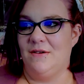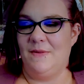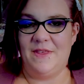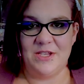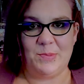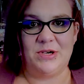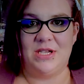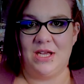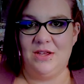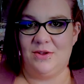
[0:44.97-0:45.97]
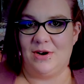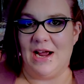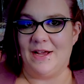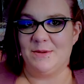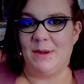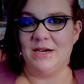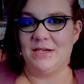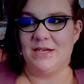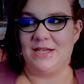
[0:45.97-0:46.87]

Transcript: this particular aspect because